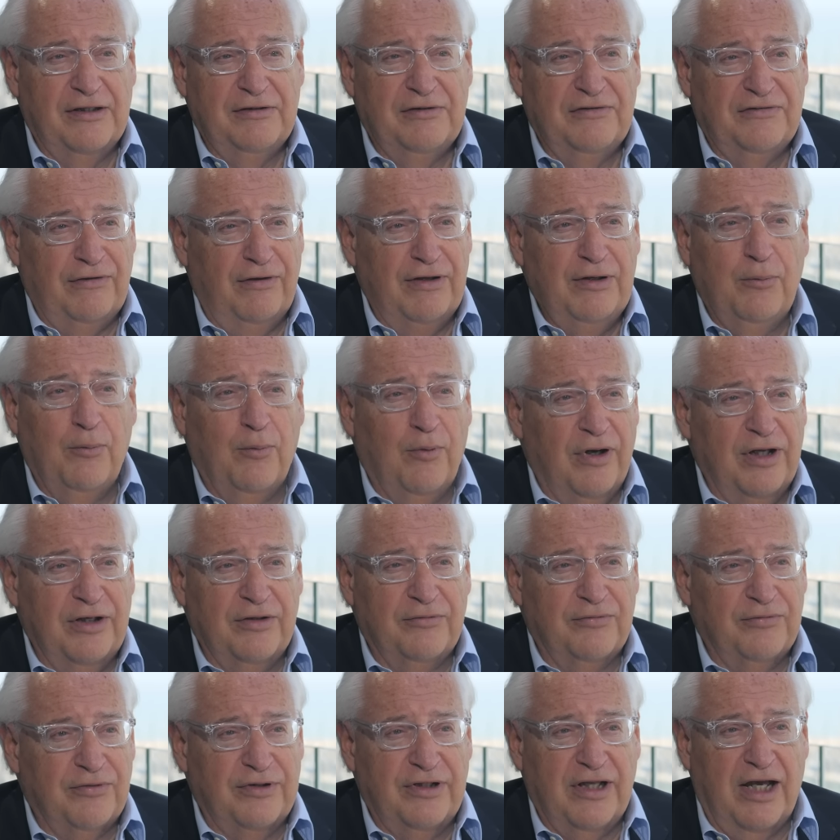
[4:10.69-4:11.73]
There's only
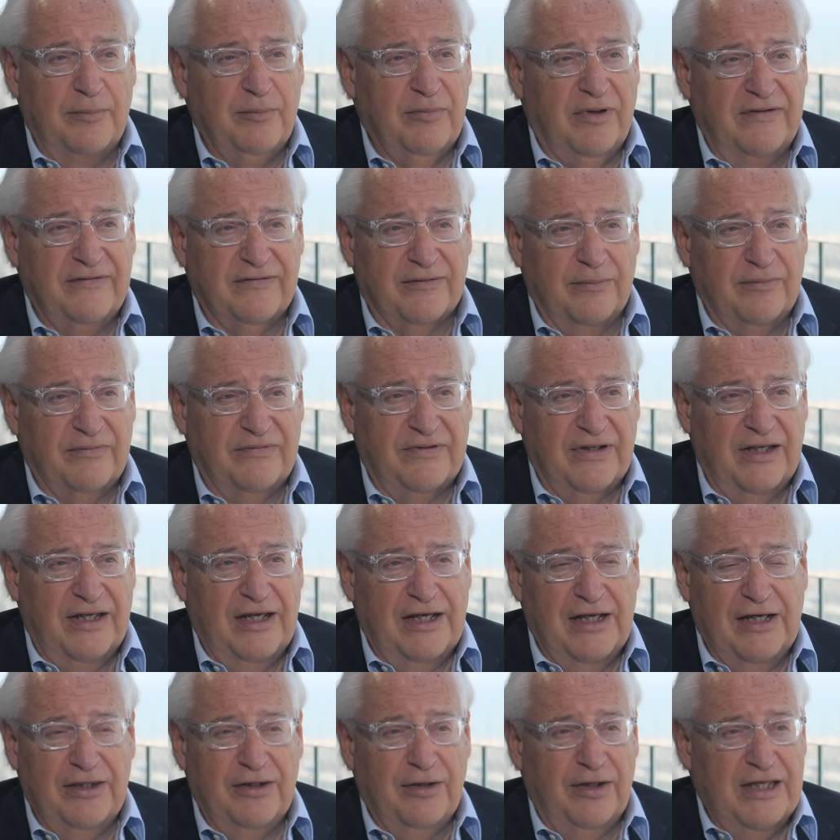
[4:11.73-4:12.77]
one for non-Muslims,
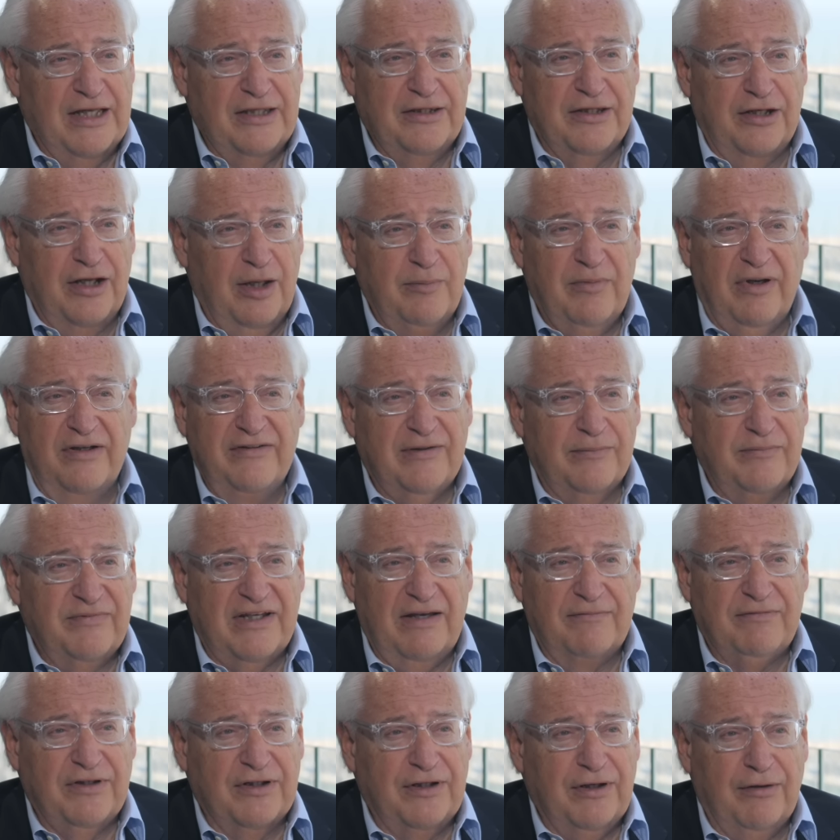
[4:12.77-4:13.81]
and the non-Muslims
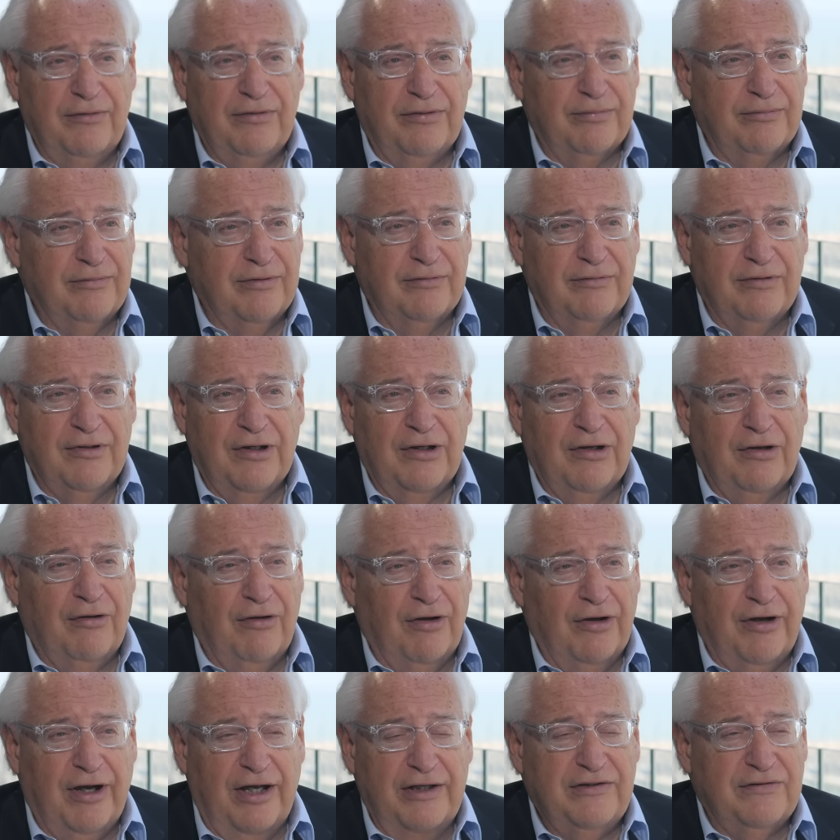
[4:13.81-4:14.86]
have to go through
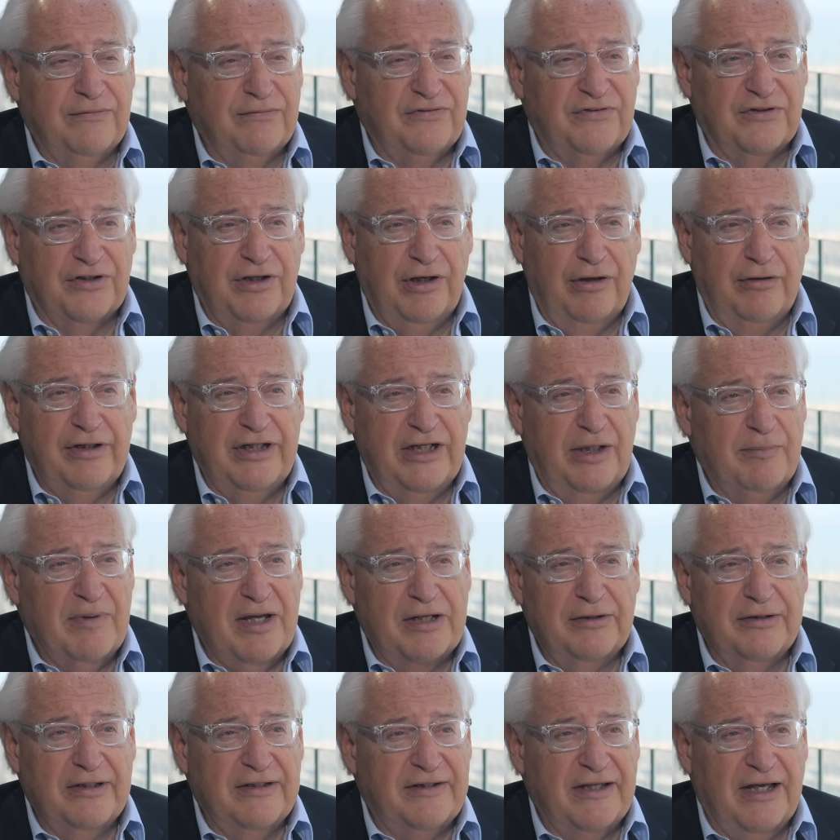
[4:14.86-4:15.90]
all kinds of security and
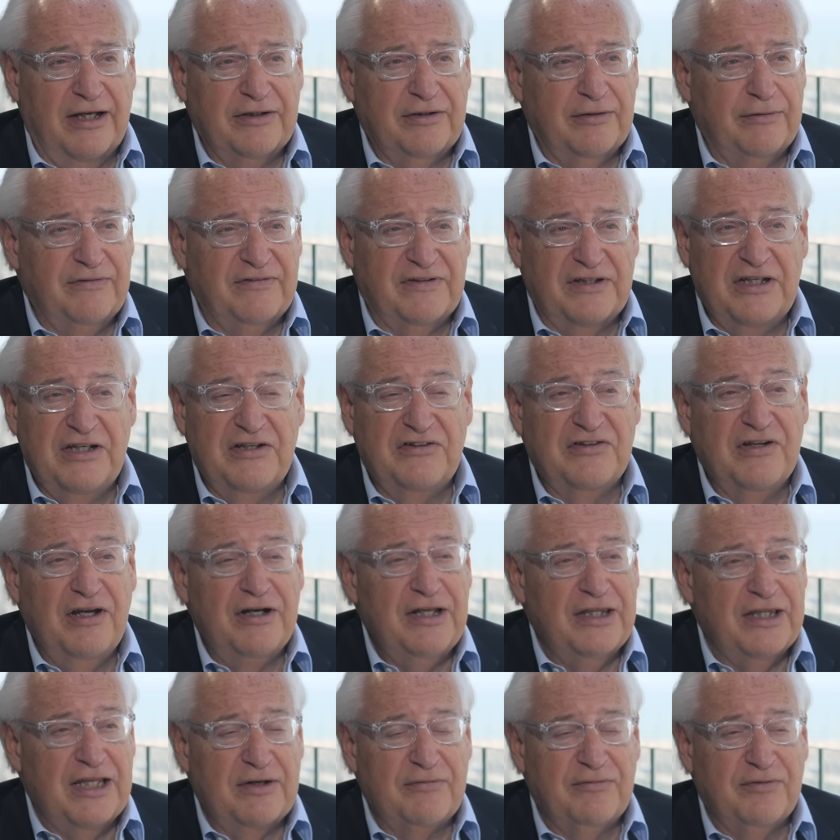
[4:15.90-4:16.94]
metal detectors, and there's none
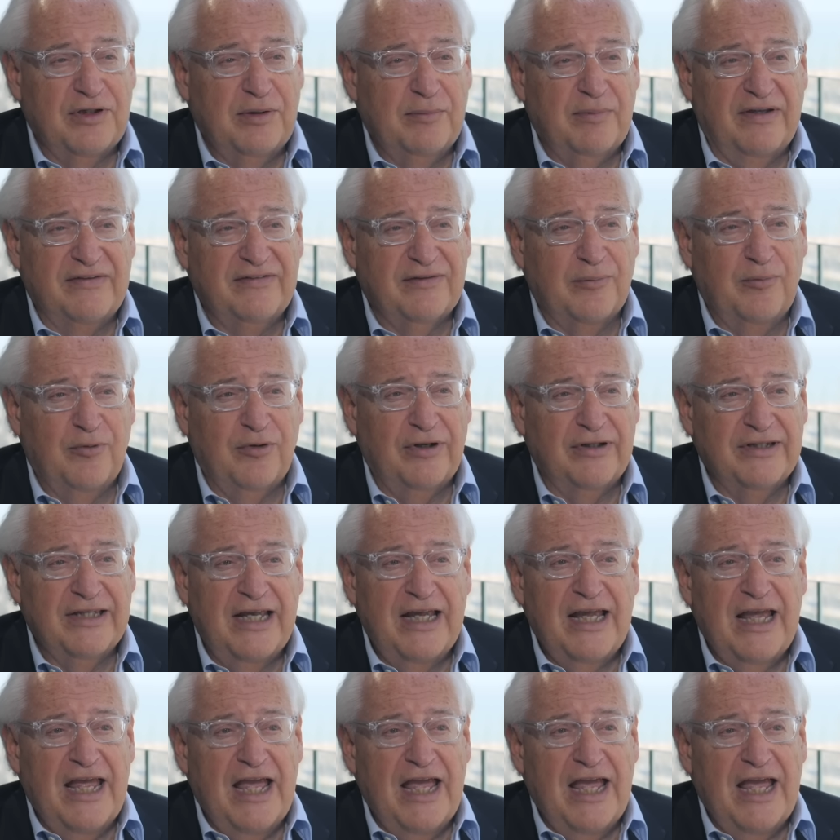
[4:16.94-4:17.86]
of that for the Muslim world.